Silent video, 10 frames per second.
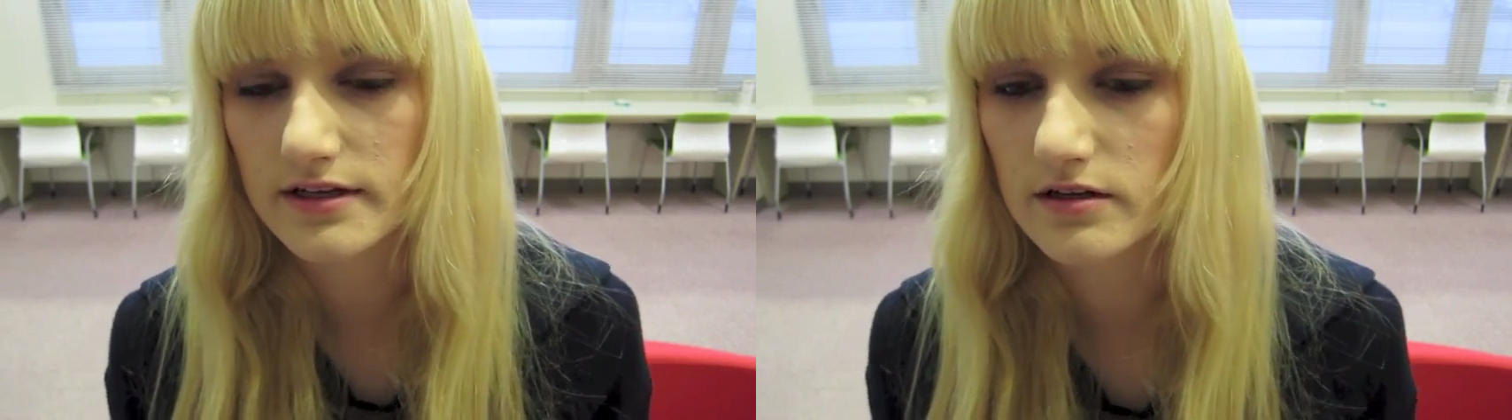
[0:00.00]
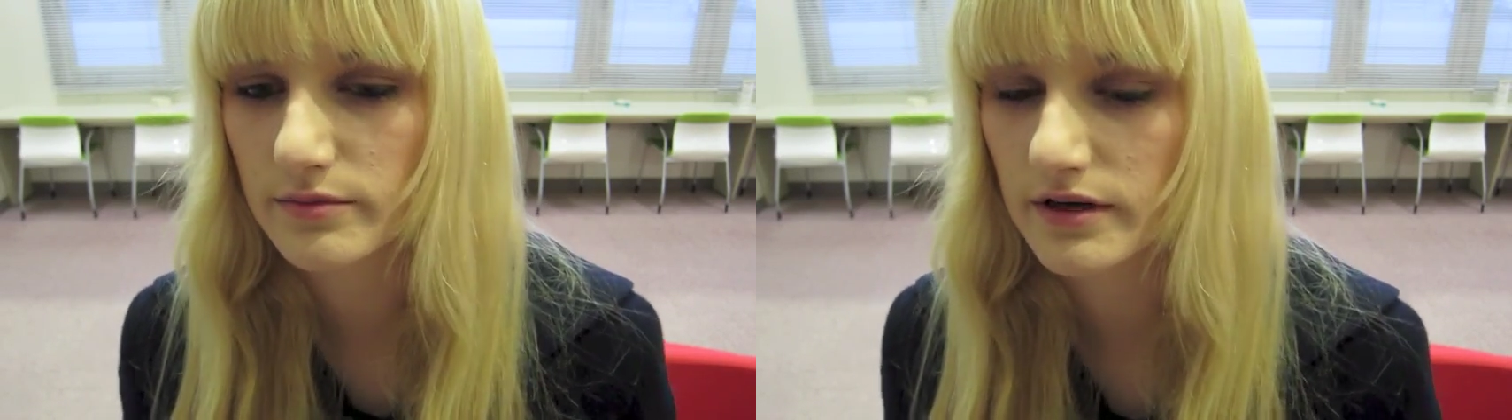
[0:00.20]

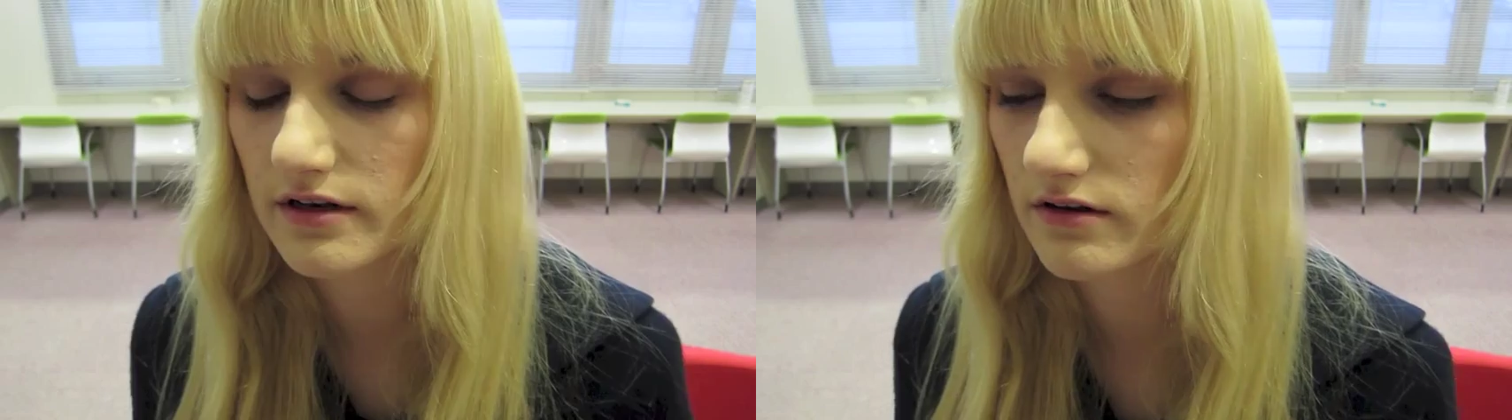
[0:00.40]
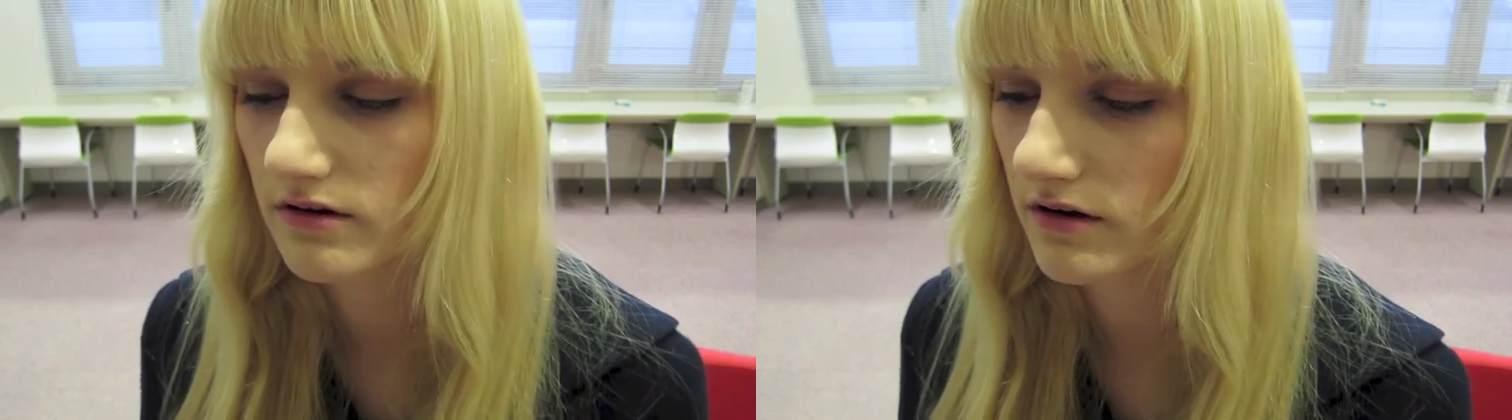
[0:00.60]
little
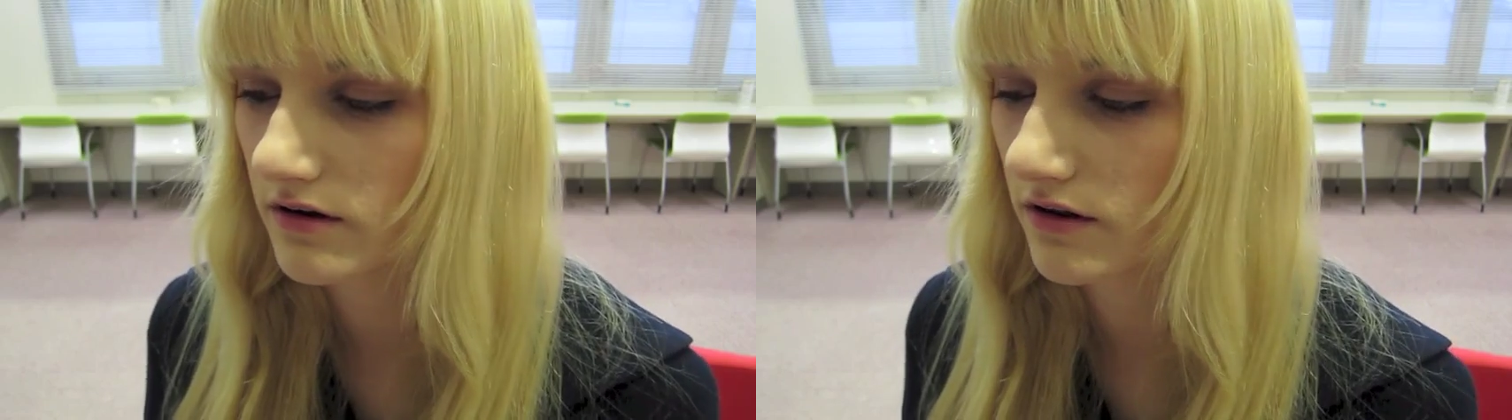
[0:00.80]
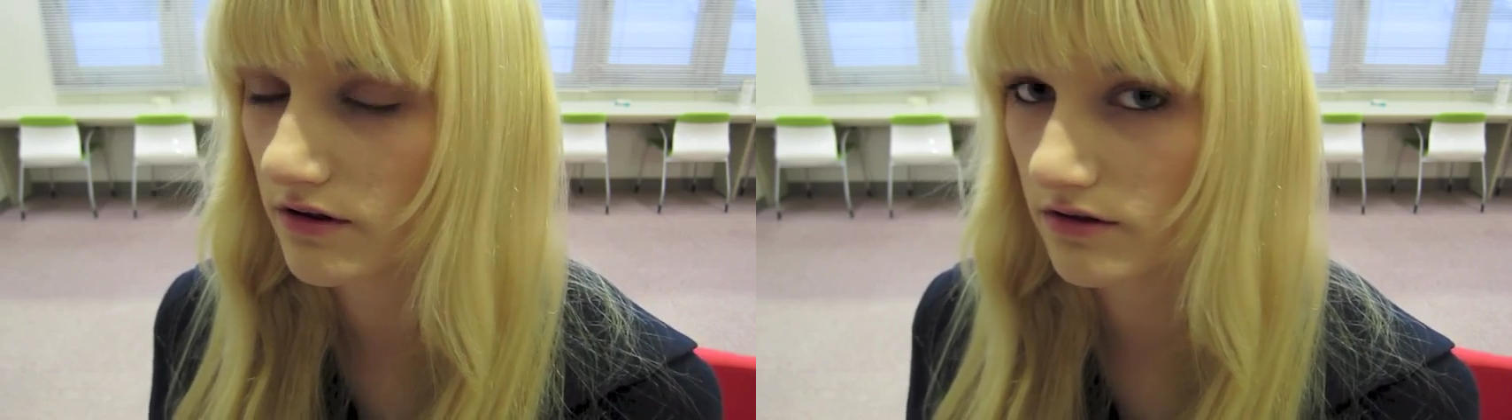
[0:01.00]
bit on
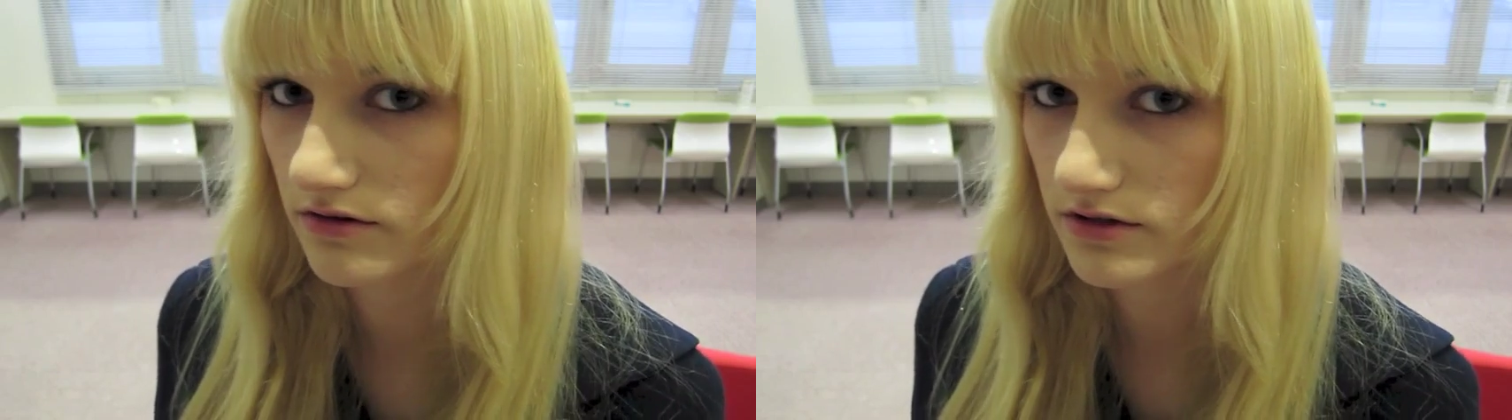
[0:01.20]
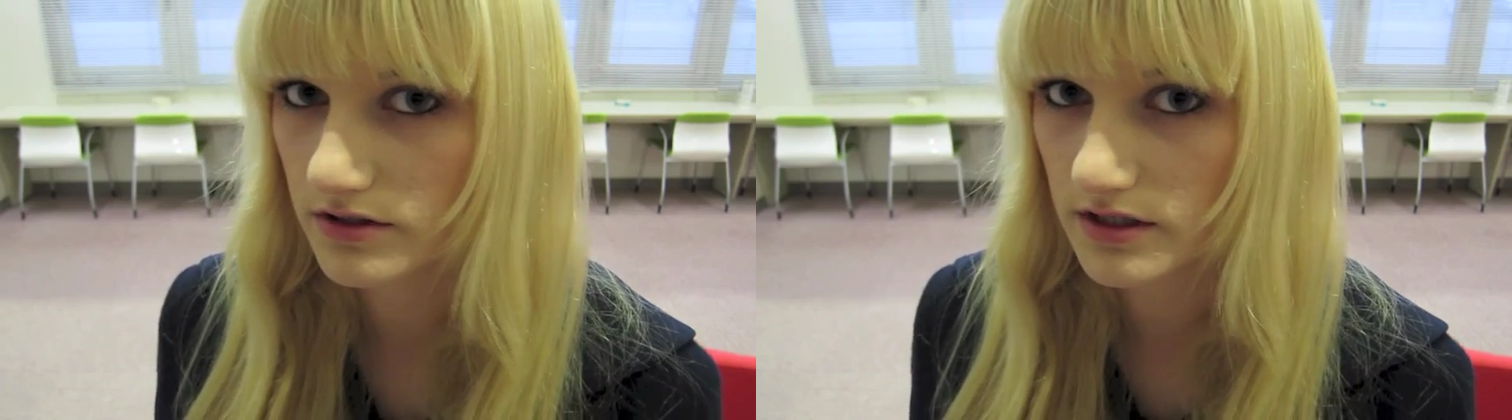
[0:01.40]

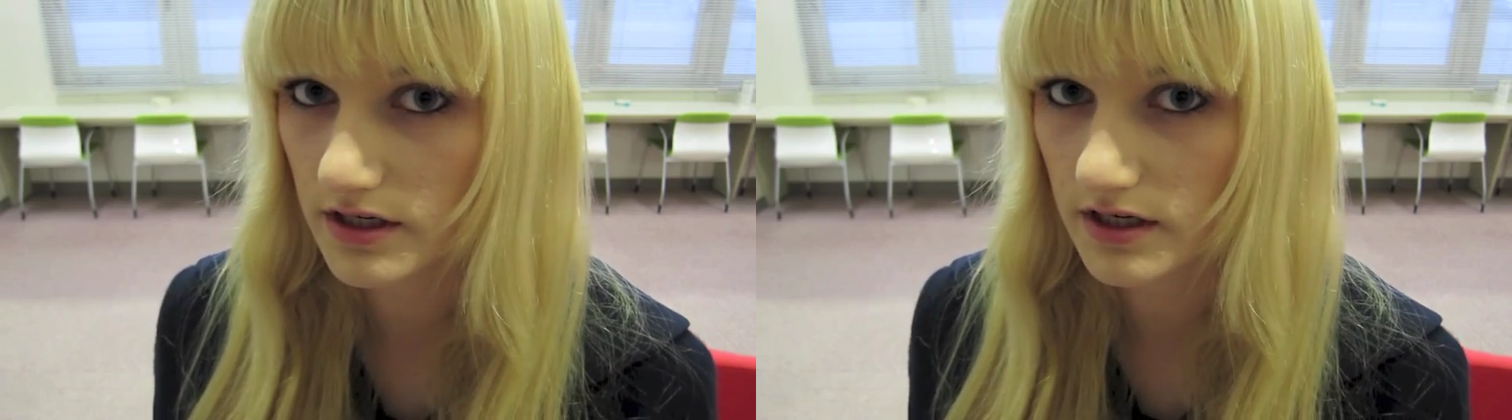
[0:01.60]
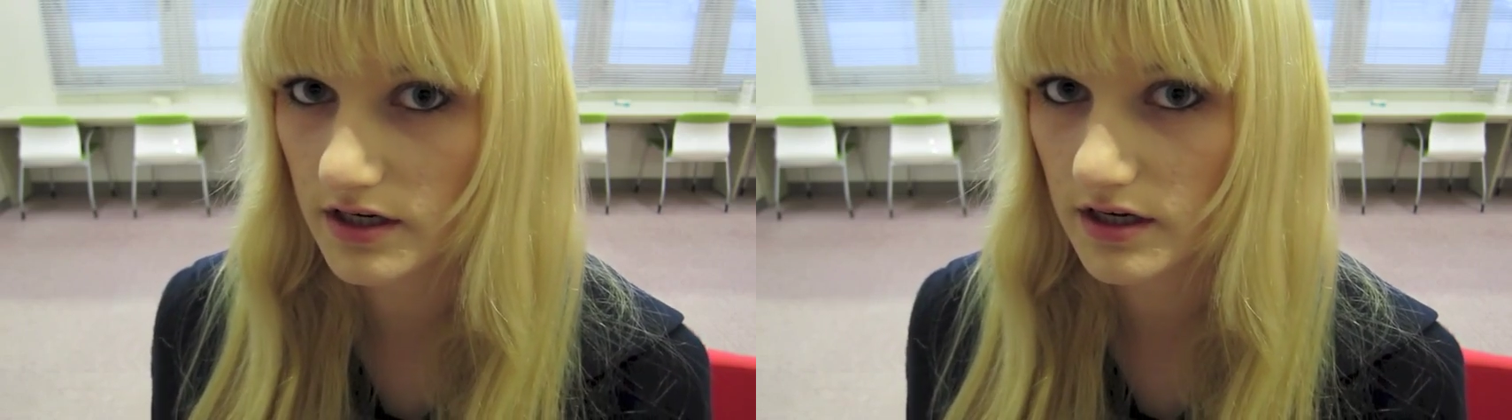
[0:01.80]

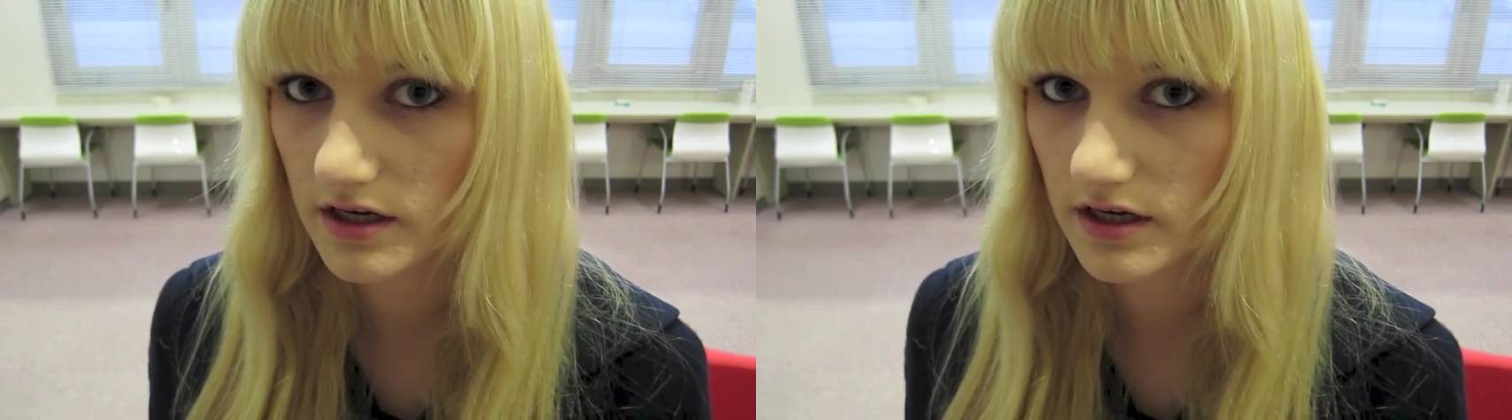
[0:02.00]
Thursday.